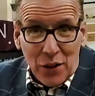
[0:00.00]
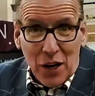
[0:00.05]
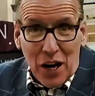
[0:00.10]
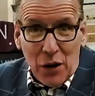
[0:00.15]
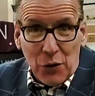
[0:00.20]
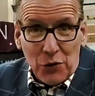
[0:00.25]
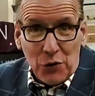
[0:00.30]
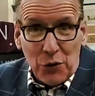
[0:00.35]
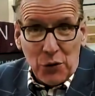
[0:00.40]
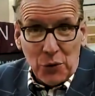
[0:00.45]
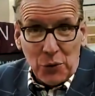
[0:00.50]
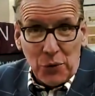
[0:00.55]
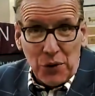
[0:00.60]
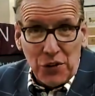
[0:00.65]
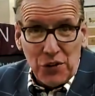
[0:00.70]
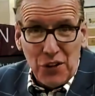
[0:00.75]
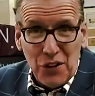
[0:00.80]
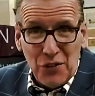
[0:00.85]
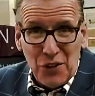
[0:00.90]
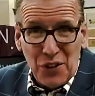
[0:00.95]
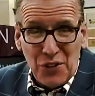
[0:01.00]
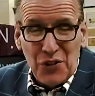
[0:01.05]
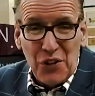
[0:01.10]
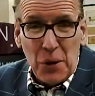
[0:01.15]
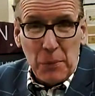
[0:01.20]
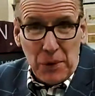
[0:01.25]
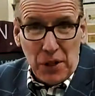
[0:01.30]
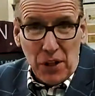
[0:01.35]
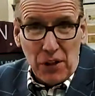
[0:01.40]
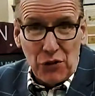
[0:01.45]
household received a
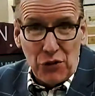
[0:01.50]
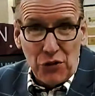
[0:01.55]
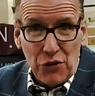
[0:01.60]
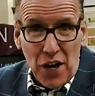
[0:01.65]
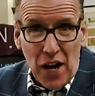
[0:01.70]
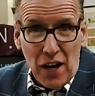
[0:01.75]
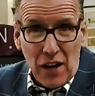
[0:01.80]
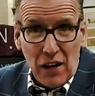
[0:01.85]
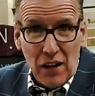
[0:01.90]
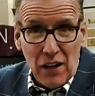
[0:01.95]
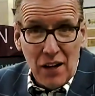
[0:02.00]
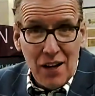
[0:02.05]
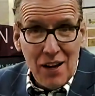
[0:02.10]
stimulus check.